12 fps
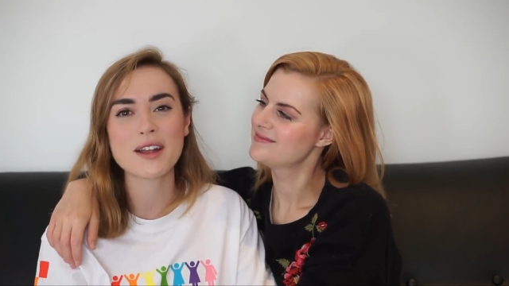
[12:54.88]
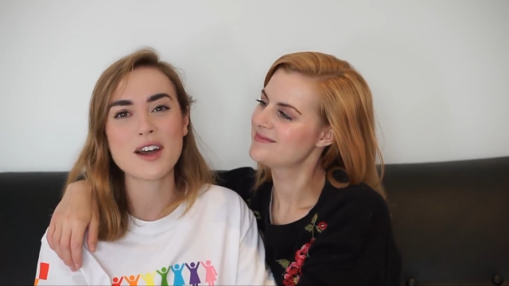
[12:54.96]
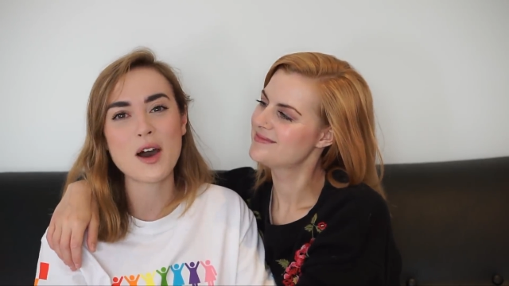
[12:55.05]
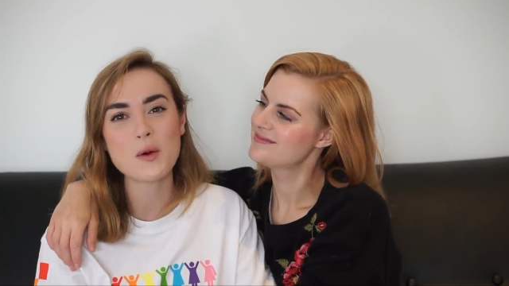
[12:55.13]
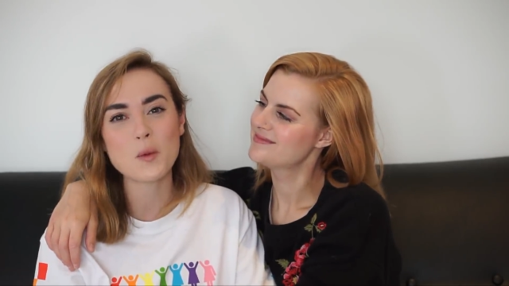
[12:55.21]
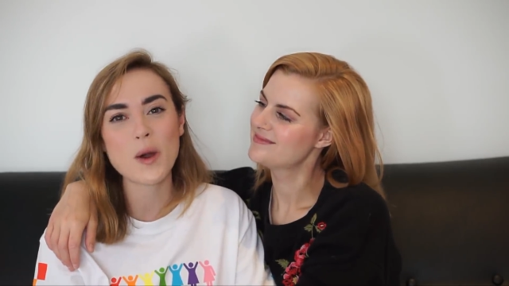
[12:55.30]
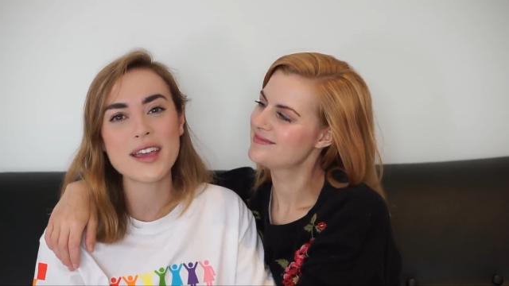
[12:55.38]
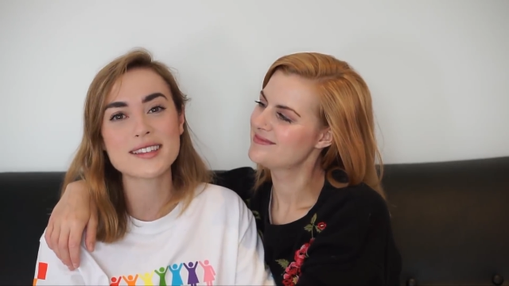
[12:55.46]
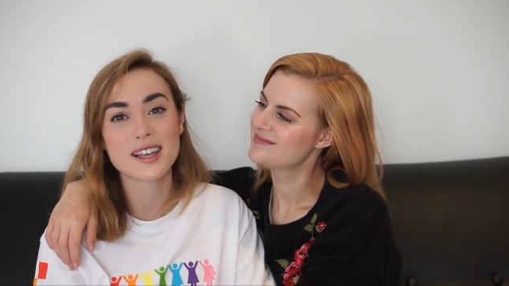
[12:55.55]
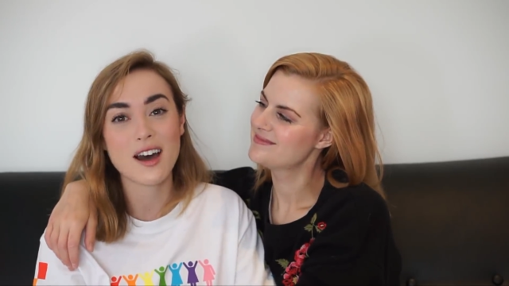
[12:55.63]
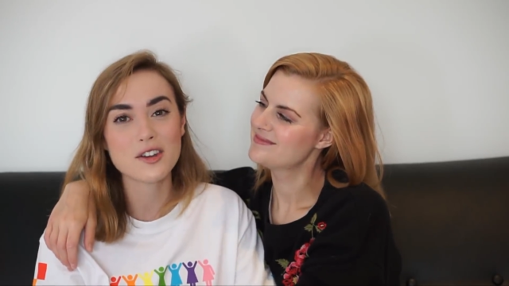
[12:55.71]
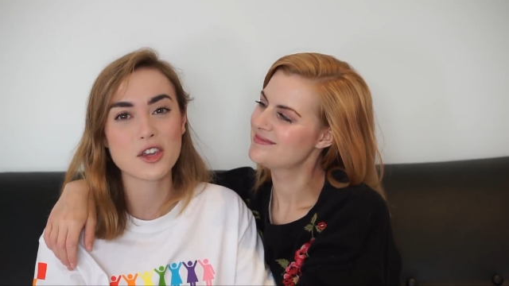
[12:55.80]
Speaker 1: I can't wait
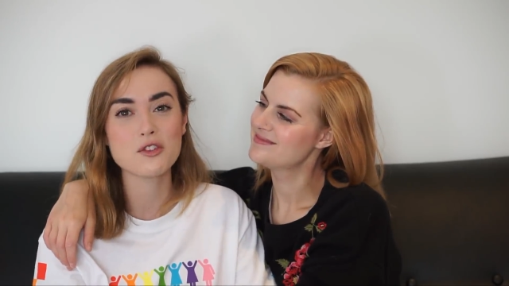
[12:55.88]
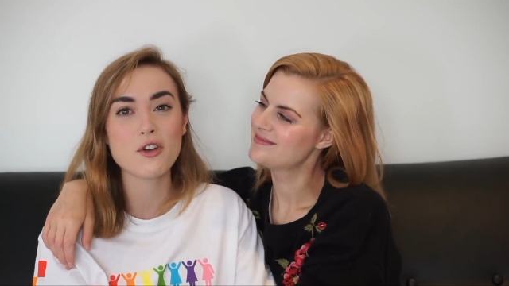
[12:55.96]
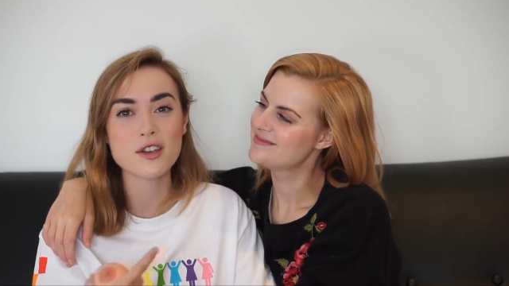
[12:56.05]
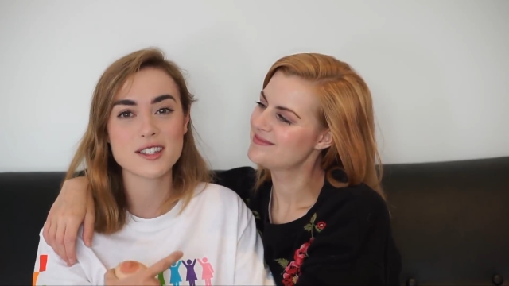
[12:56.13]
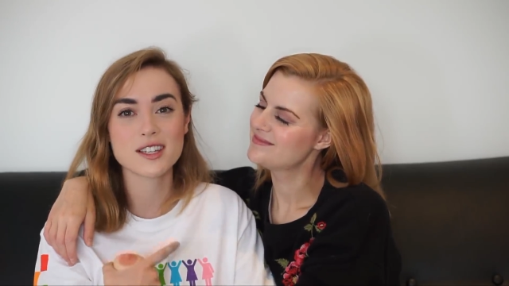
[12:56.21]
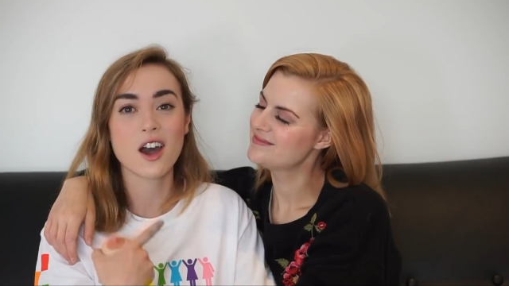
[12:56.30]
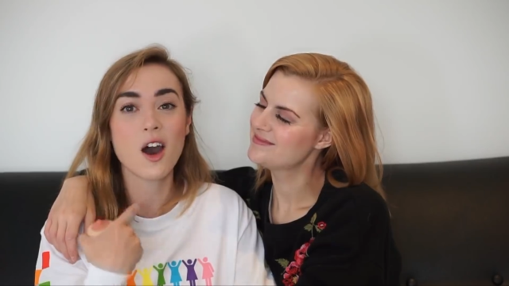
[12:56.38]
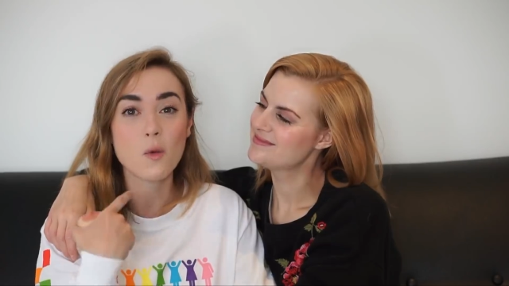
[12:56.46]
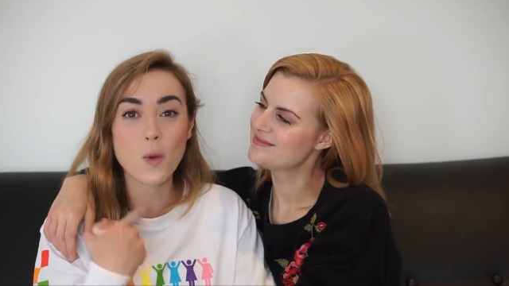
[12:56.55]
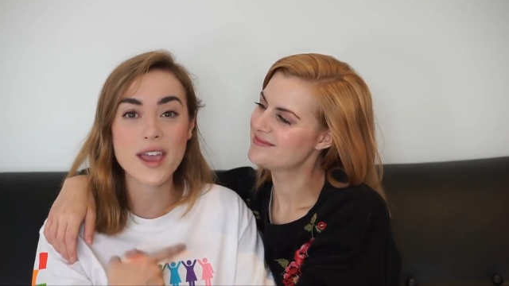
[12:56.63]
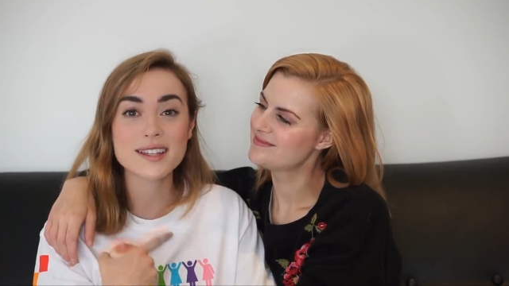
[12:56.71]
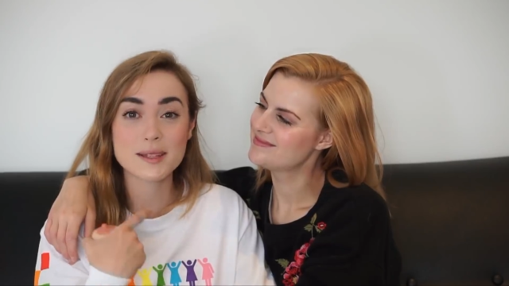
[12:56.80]
to hug you, Rosie.
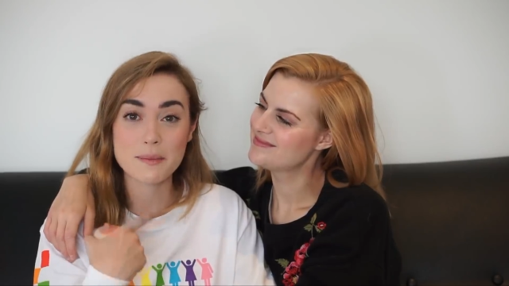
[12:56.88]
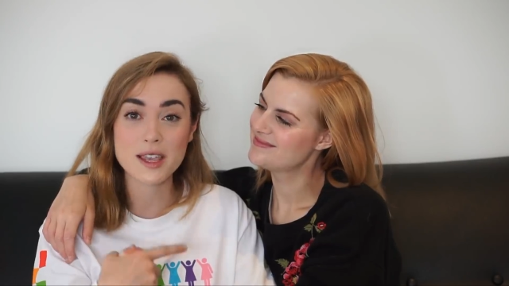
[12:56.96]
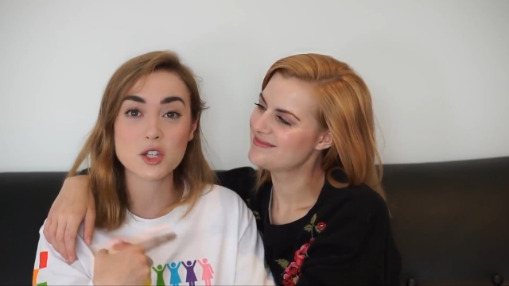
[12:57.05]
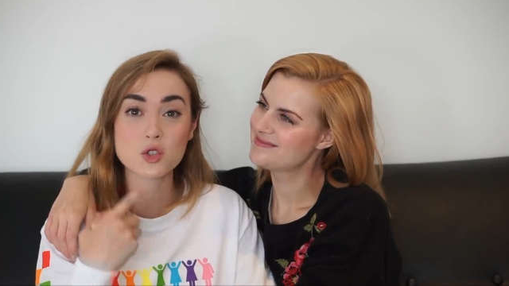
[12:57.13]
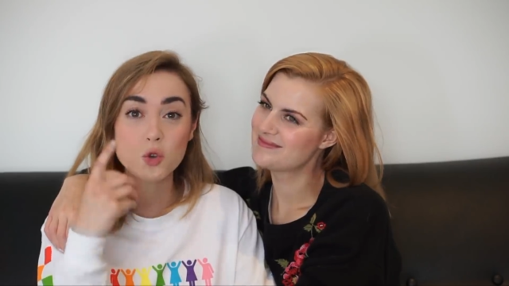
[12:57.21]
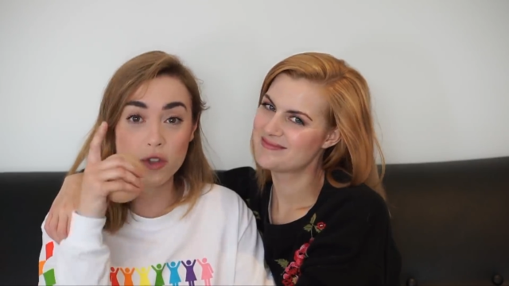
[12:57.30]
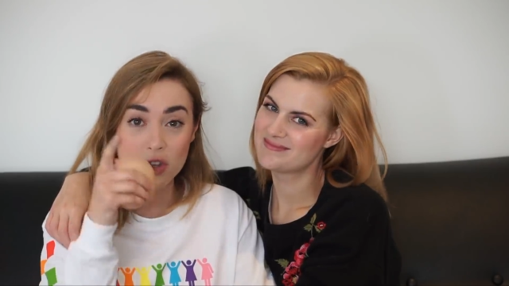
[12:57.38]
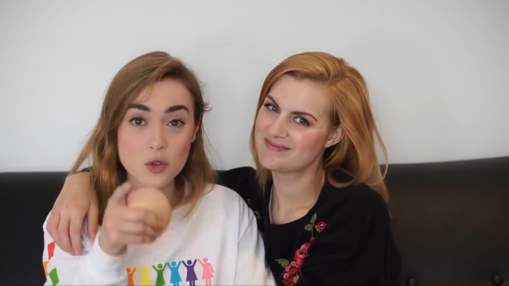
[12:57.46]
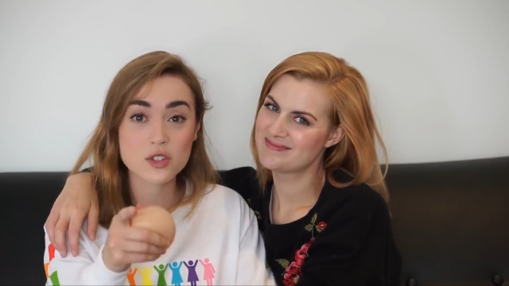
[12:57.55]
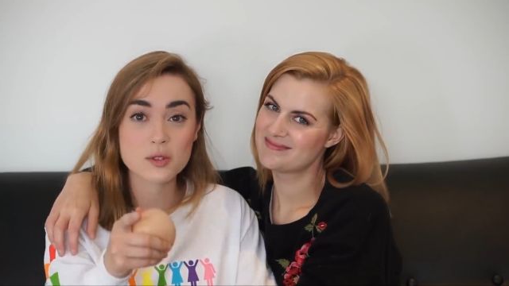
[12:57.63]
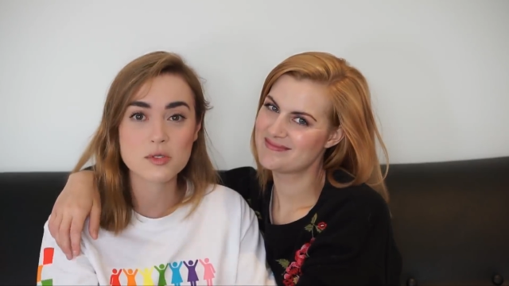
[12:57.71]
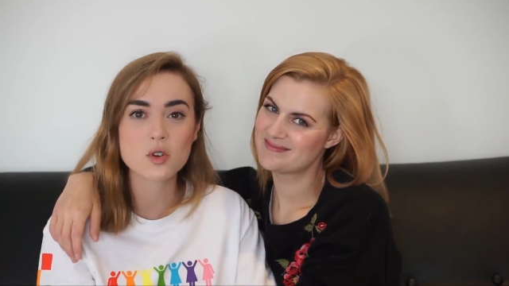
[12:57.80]
Can't wait to make sure that
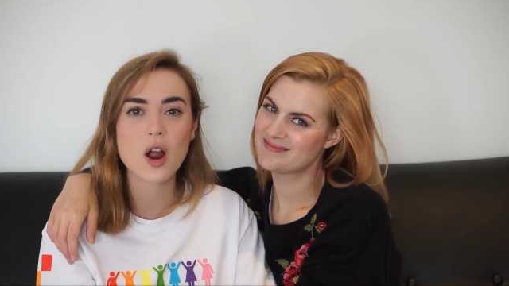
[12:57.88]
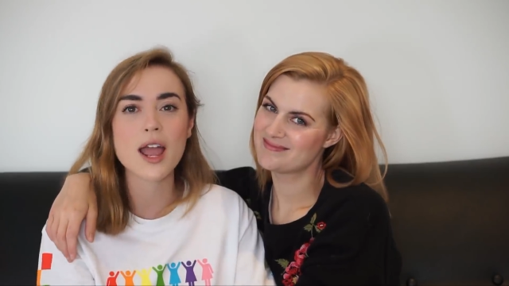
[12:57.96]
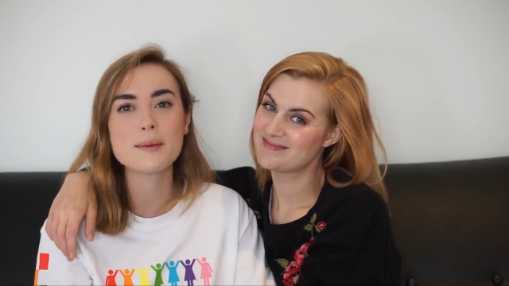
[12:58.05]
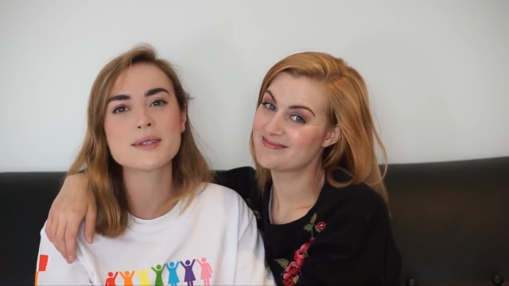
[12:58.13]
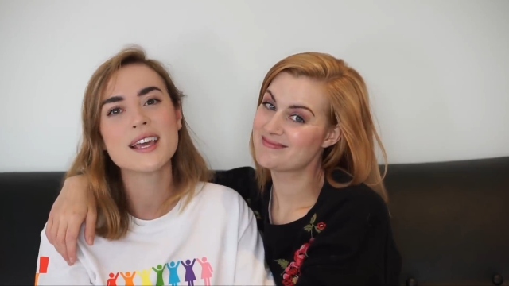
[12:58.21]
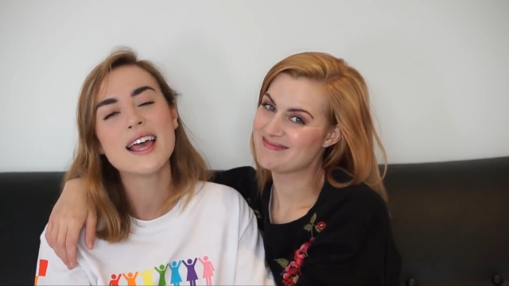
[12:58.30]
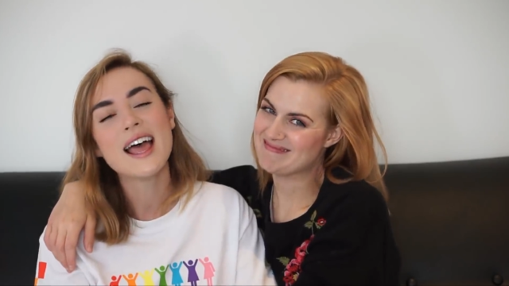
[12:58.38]
you're subscribed,